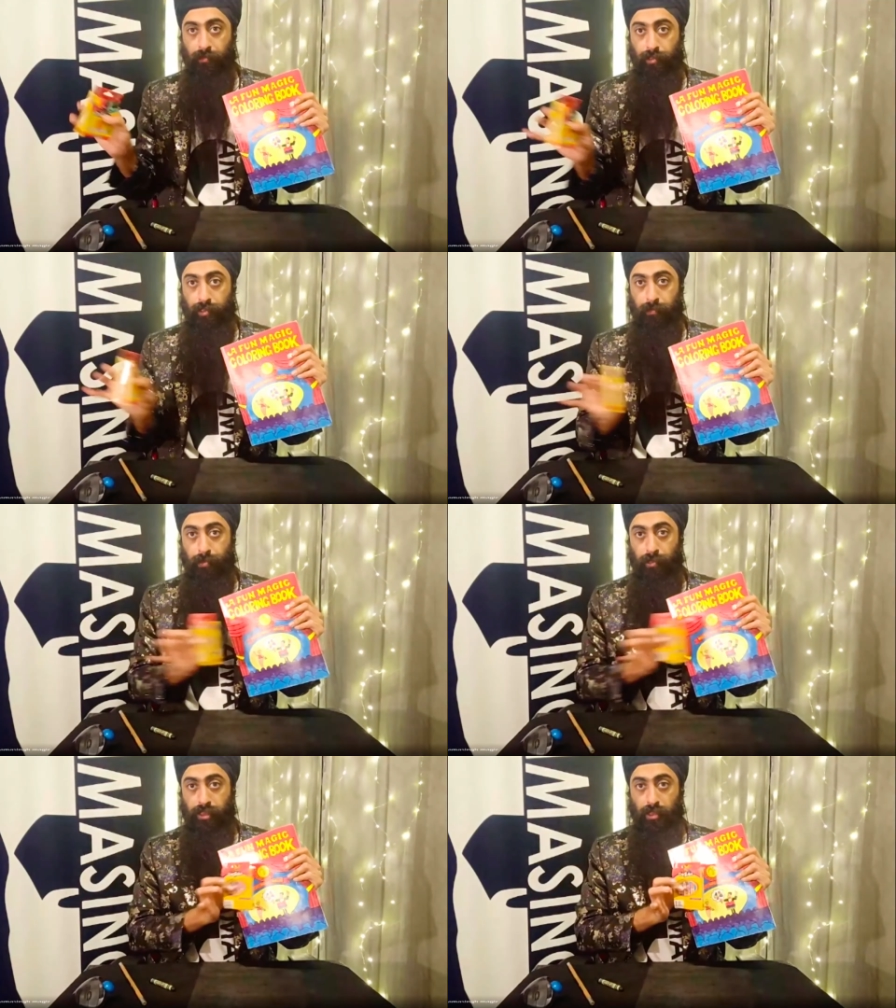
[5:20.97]
I'm going
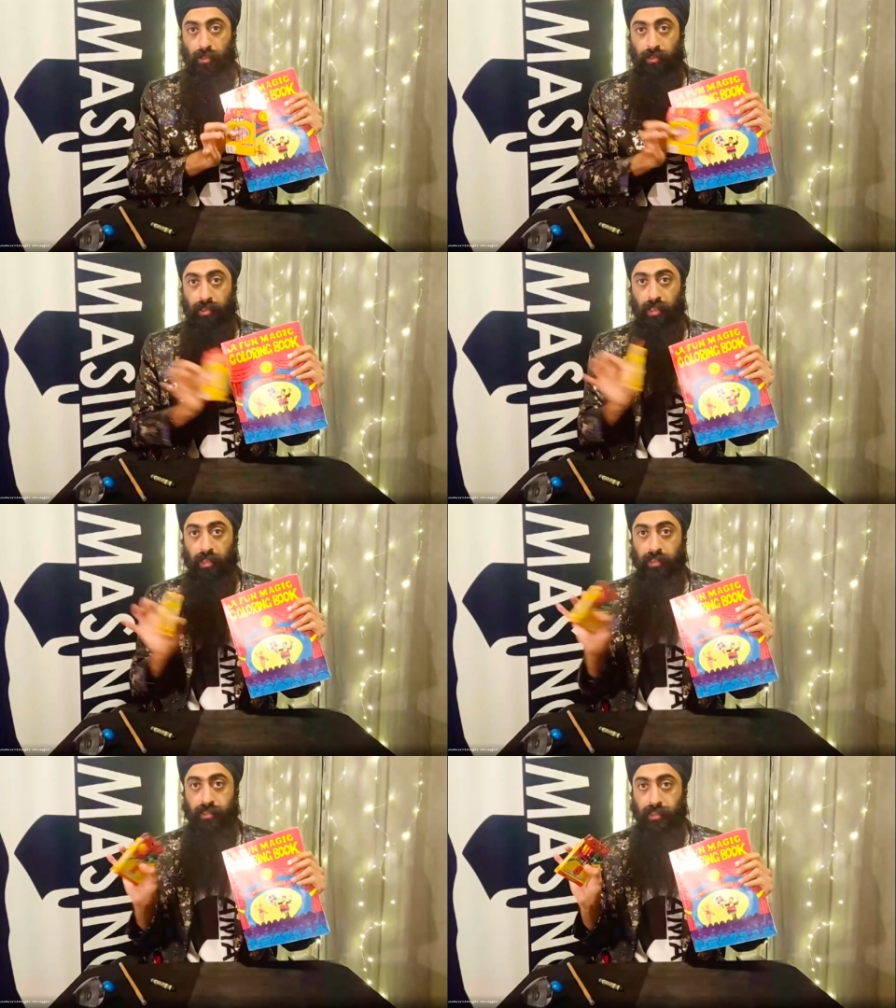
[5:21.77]
to push all
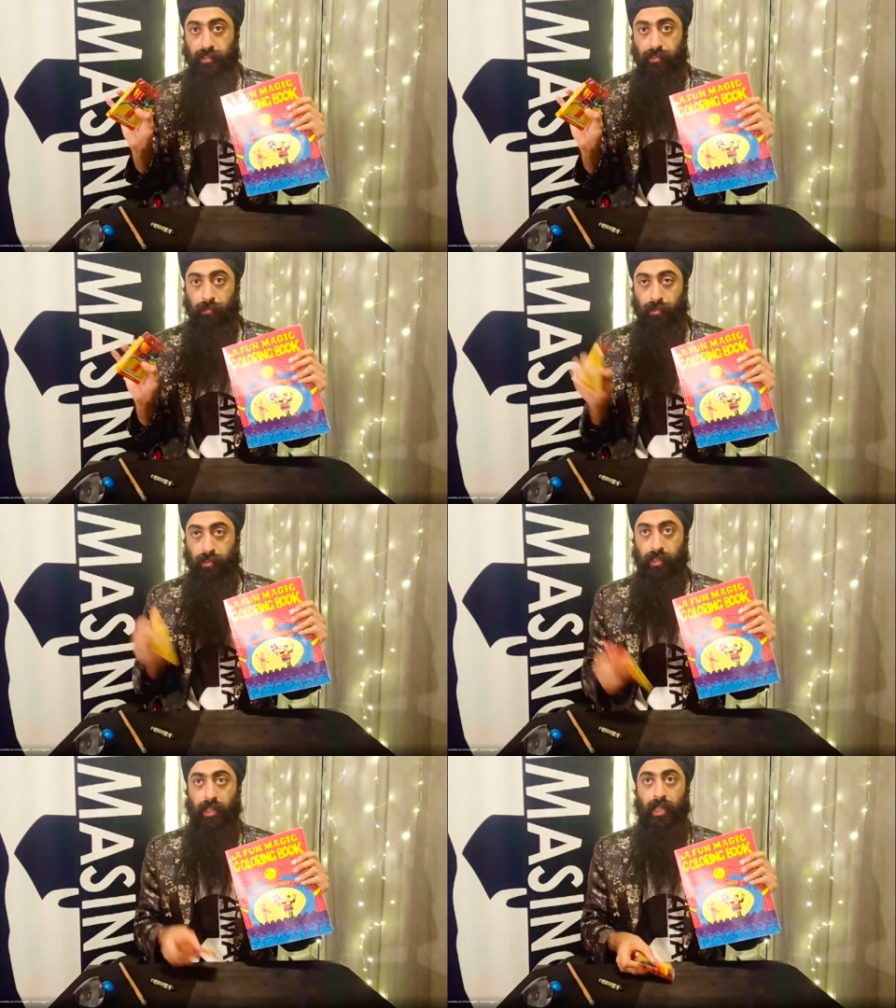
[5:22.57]
the colors into the
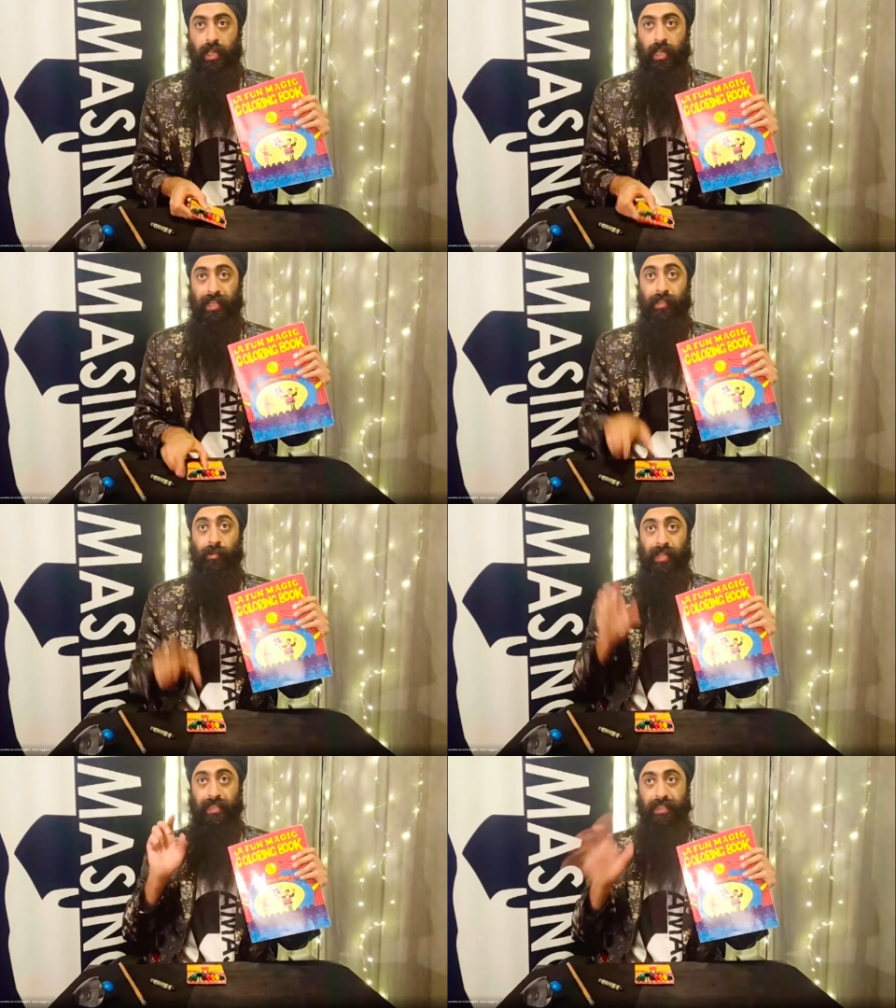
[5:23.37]
book,
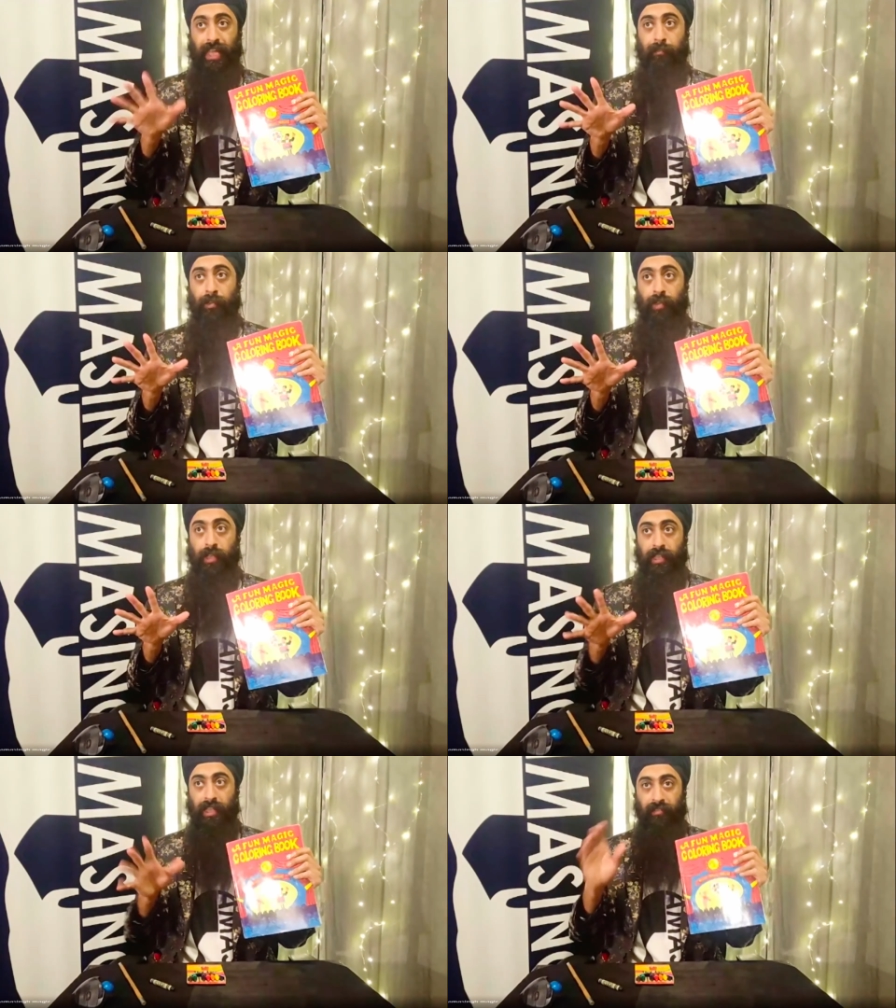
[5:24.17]
and you can stay
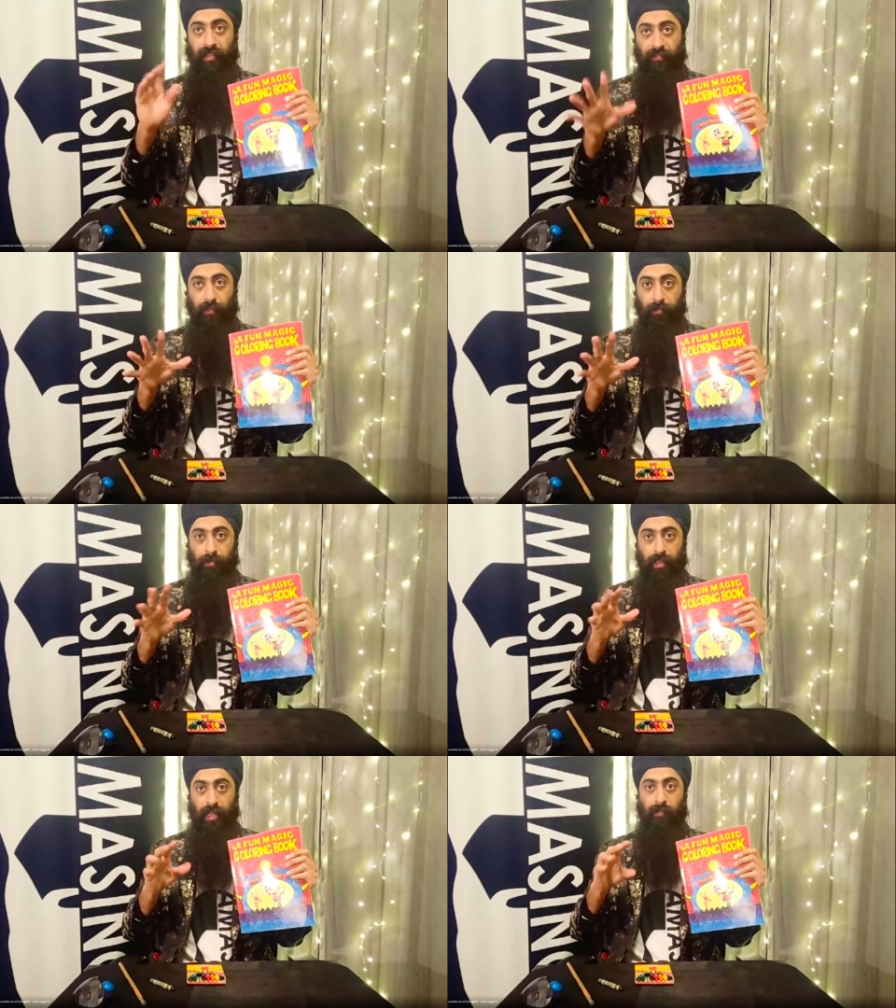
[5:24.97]
muted. Even if
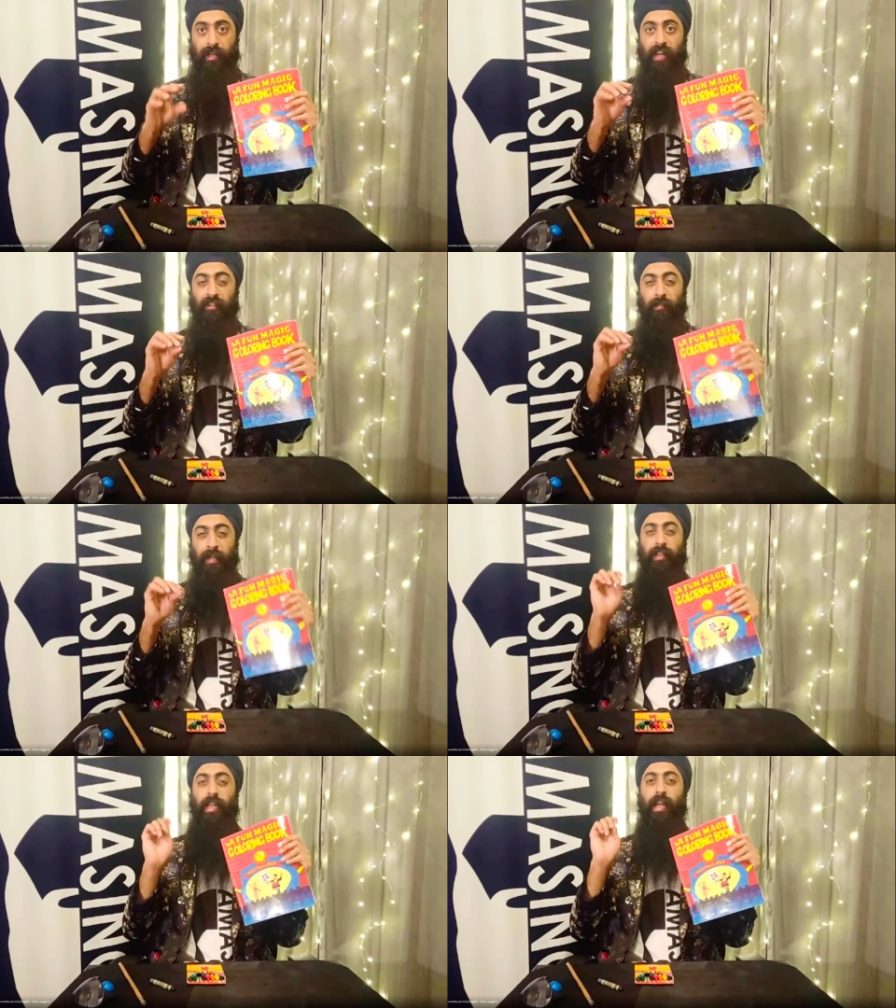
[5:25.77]
you're muted, I want
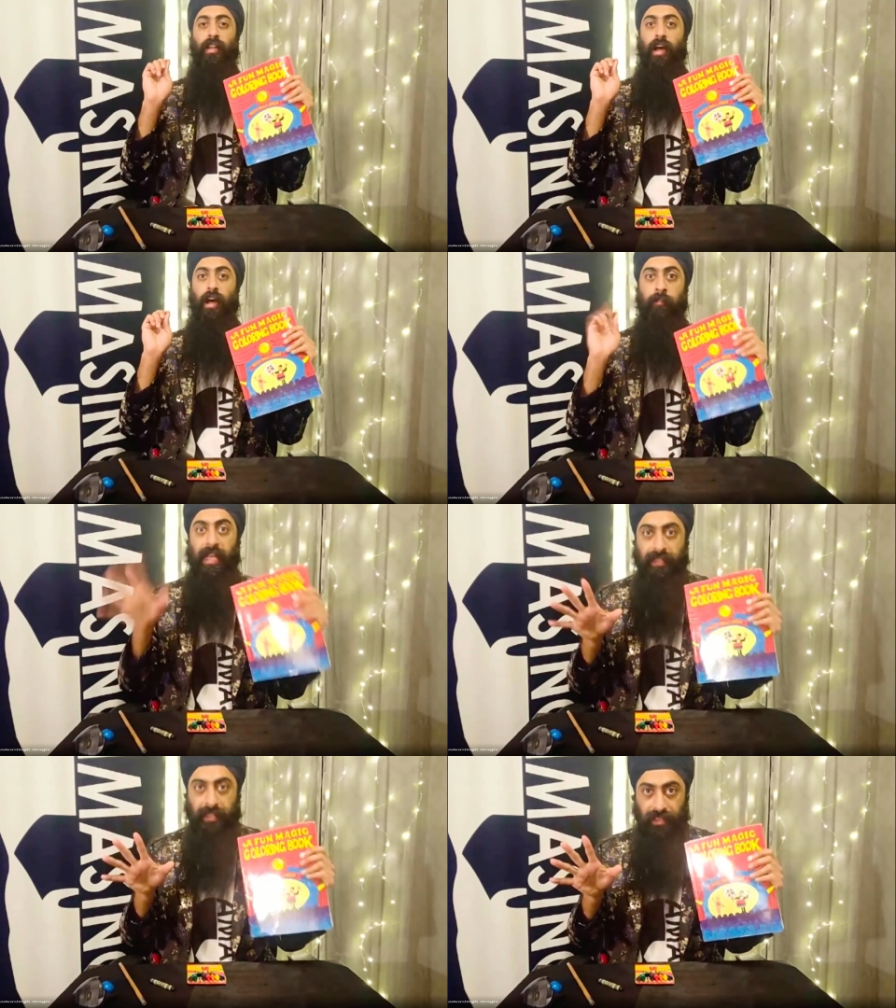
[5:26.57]
everybody to yell,
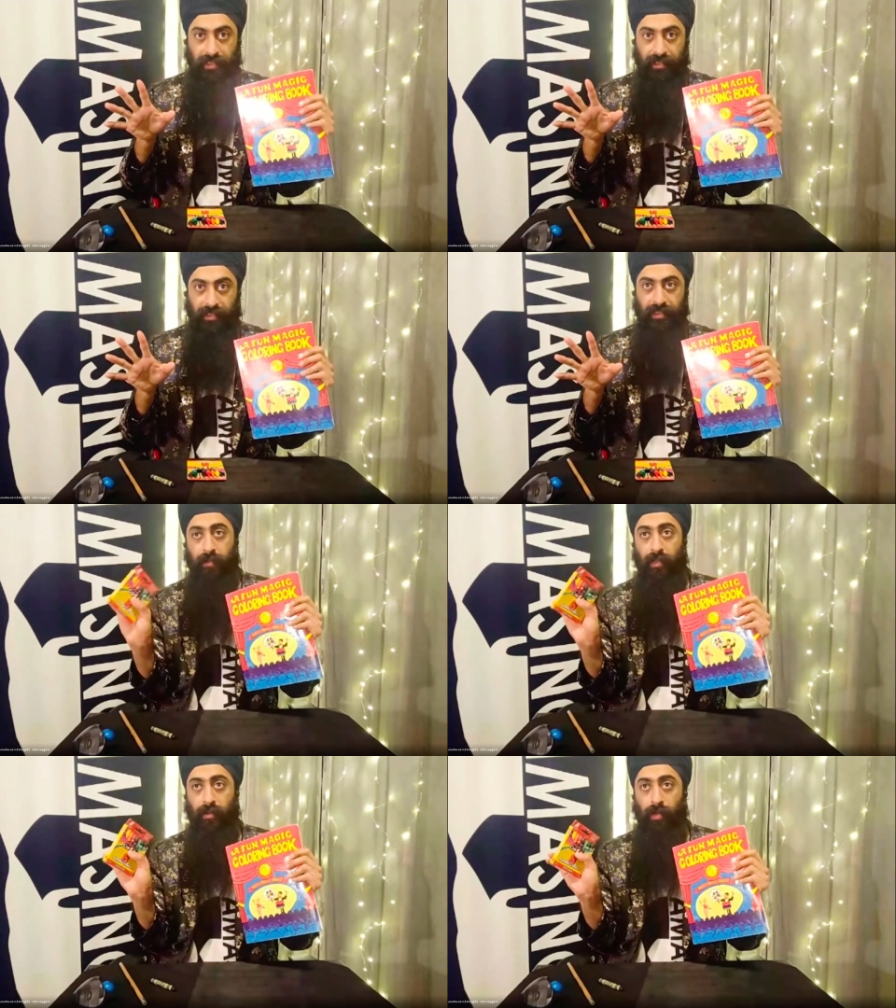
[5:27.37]
amazing.
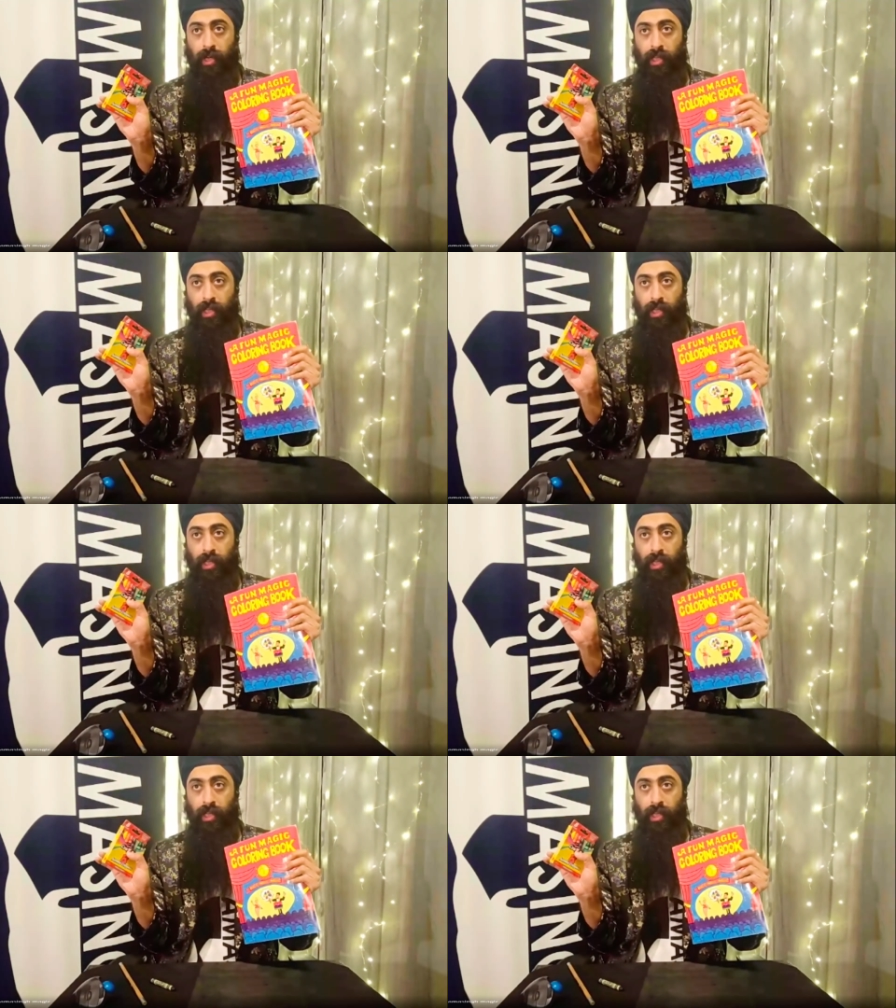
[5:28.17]
Here we go.